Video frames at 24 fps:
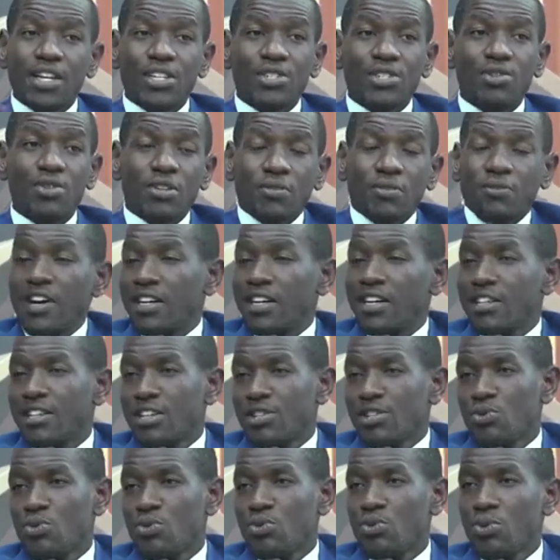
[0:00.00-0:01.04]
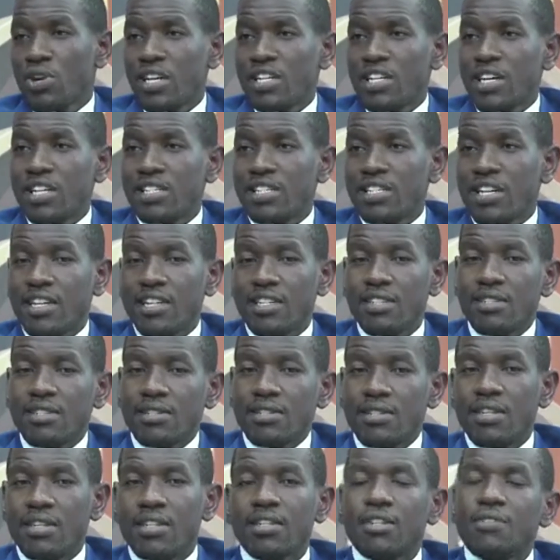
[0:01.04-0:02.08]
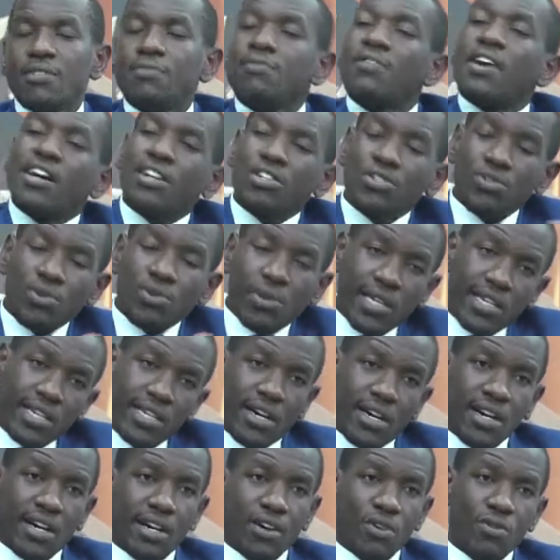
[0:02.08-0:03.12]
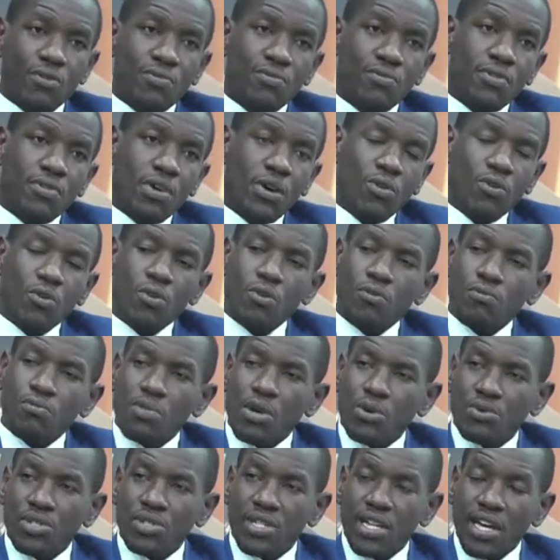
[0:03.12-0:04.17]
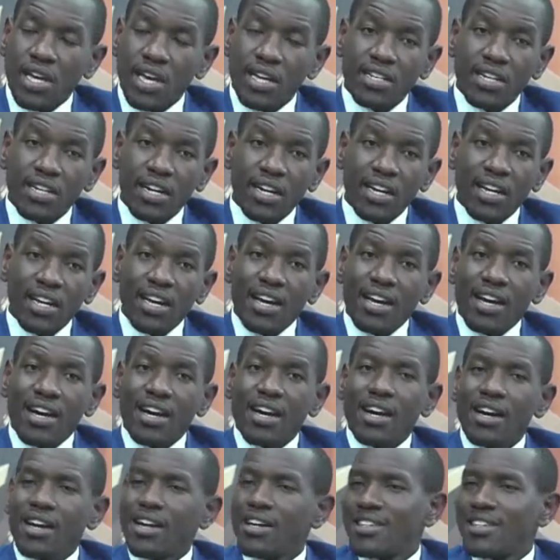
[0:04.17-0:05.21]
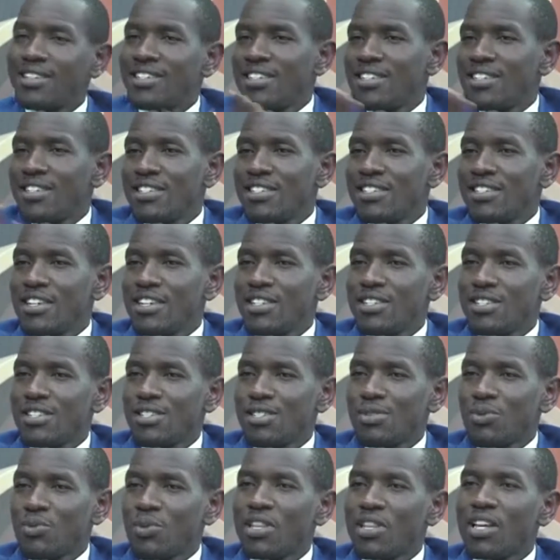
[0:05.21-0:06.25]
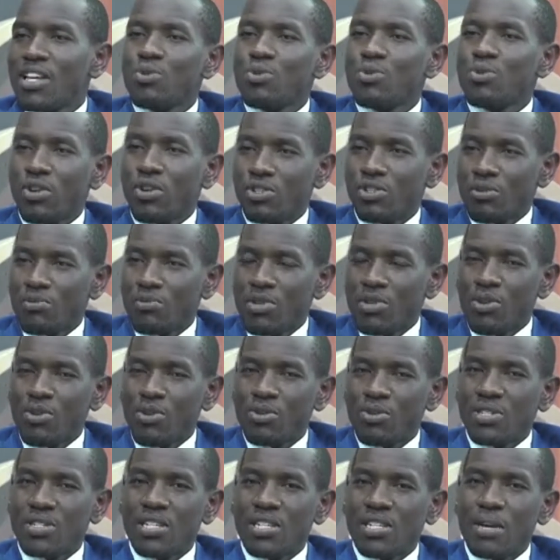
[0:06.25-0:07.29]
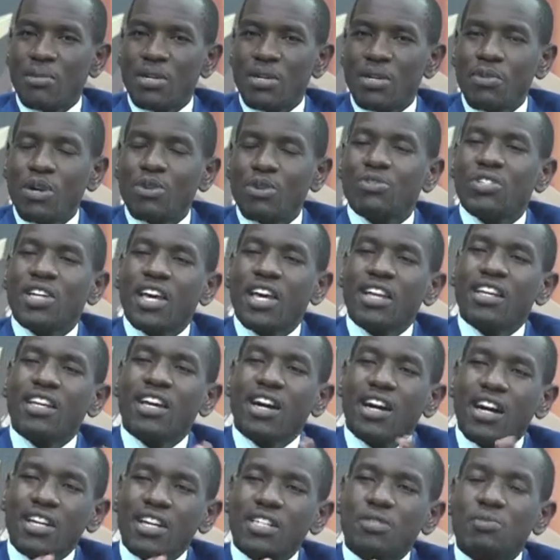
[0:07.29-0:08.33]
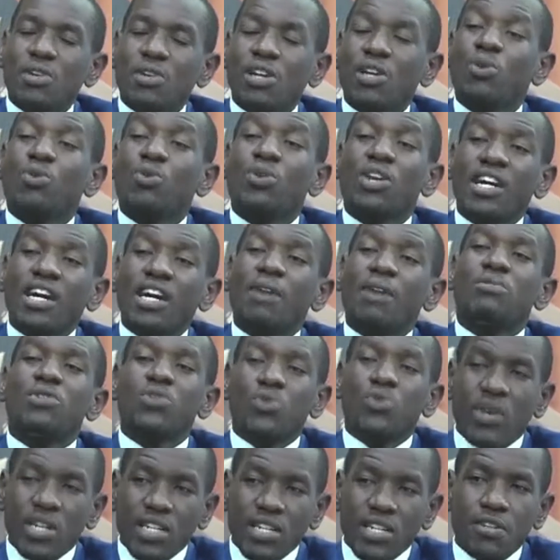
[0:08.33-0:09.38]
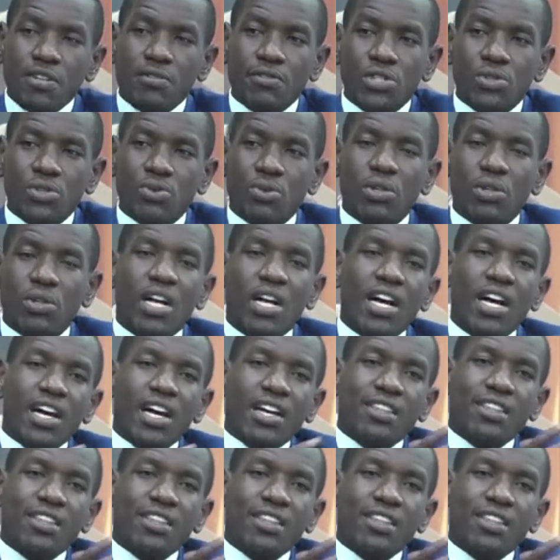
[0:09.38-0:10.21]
So the fact that Uhuru Kenyatta is the de facto leader of Mount Kenya is without question, because, I mean, Mount Kenya has been looking up to an individual.